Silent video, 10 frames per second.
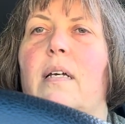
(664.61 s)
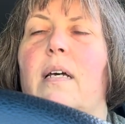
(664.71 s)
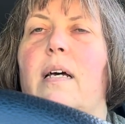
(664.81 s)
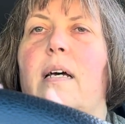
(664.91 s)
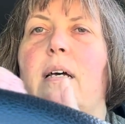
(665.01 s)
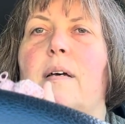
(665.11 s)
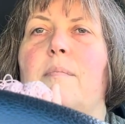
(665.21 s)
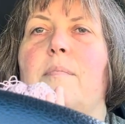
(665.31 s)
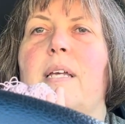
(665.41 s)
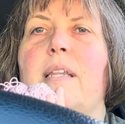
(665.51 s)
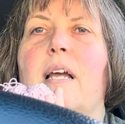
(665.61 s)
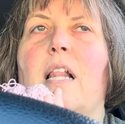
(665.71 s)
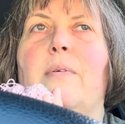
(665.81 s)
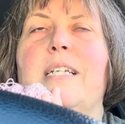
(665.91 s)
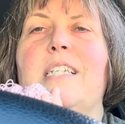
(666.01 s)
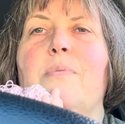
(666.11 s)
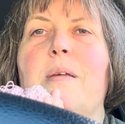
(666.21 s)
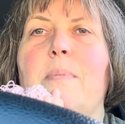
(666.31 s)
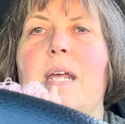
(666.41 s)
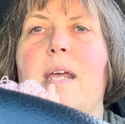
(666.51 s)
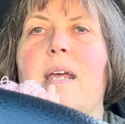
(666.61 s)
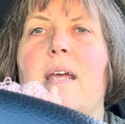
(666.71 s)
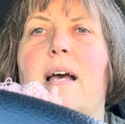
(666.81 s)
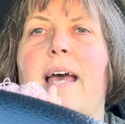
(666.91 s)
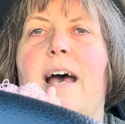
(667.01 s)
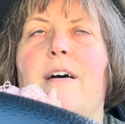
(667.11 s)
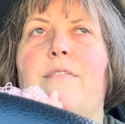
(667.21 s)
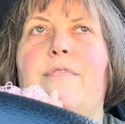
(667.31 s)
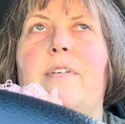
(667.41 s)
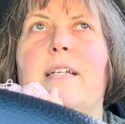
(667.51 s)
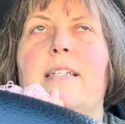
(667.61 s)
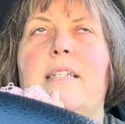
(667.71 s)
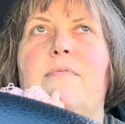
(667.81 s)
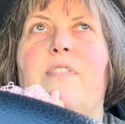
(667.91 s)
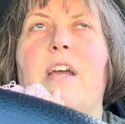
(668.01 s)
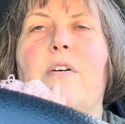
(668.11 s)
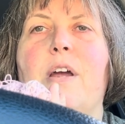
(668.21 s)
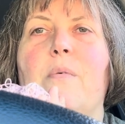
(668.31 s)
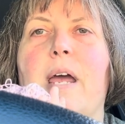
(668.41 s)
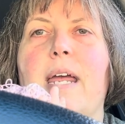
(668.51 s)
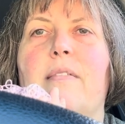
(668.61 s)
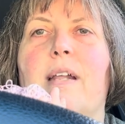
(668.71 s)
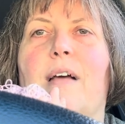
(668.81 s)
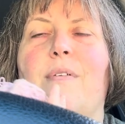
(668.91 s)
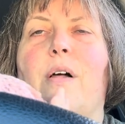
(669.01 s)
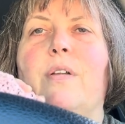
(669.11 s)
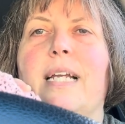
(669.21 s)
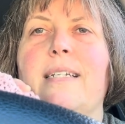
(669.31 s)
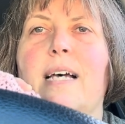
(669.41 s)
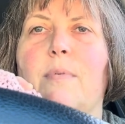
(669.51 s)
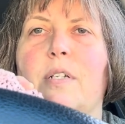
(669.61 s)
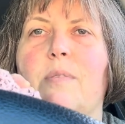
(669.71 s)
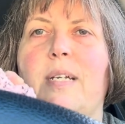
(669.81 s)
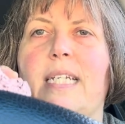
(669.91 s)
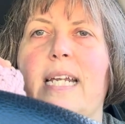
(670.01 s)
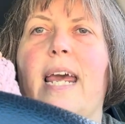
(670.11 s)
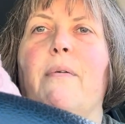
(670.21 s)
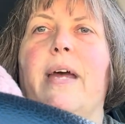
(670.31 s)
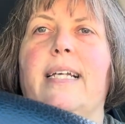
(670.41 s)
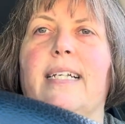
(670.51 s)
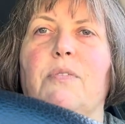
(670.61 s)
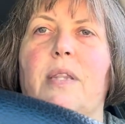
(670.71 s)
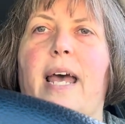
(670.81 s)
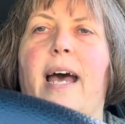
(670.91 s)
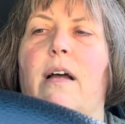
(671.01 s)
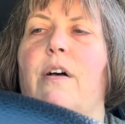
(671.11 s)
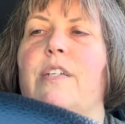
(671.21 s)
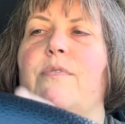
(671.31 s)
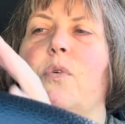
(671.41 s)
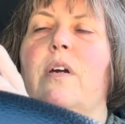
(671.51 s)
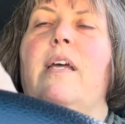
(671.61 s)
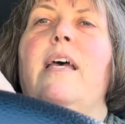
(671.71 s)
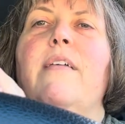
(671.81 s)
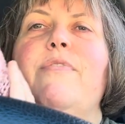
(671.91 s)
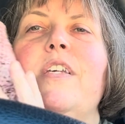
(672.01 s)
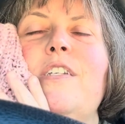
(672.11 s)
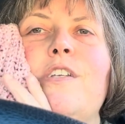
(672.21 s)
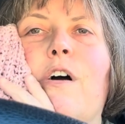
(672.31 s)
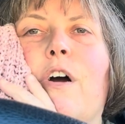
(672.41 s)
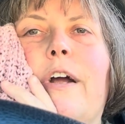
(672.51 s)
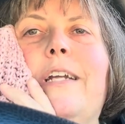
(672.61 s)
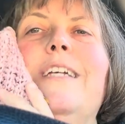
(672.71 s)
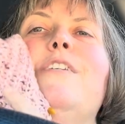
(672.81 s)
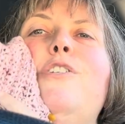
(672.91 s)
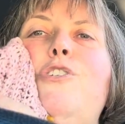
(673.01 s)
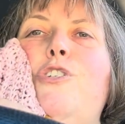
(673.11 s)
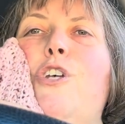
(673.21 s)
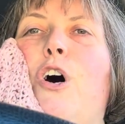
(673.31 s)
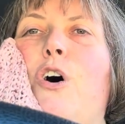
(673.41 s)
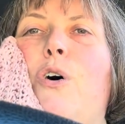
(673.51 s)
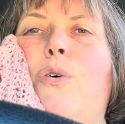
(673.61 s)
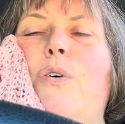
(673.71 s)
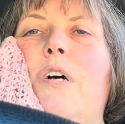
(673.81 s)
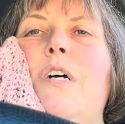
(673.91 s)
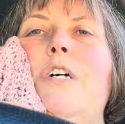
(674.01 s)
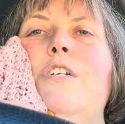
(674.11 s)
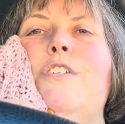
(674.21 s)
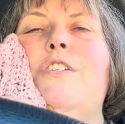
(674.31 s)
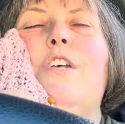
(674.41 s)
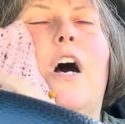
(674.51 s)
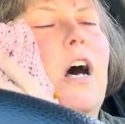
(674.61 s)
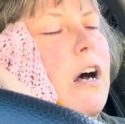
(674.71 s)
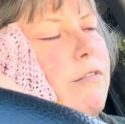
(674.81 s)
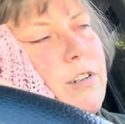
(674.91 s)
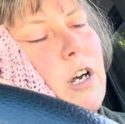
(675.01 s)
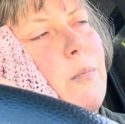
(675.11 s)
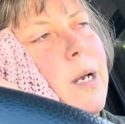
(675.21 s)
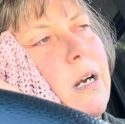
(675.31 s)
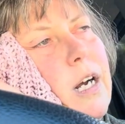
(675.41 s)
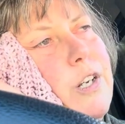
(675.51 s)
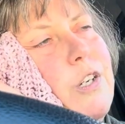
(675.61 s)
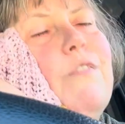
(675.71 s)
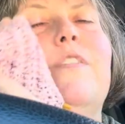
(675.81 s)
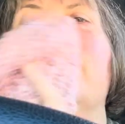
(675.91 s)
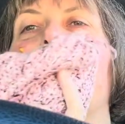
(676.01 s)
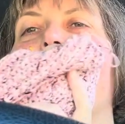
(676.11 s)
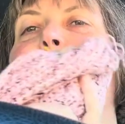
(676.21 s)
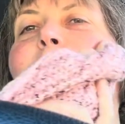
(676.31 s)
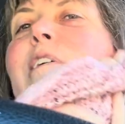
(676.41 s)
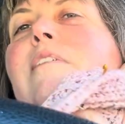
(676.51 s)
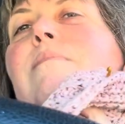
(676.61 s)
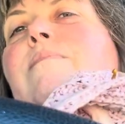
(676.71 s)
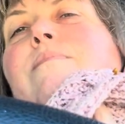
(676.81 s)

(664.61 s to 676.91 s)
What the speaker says: In the colorway Sweet Pea. It's fingering weight that I'm holding double to be DK weight because that's what the hat calls for. This yarn is so soft. Oh my gosh, it feels so good.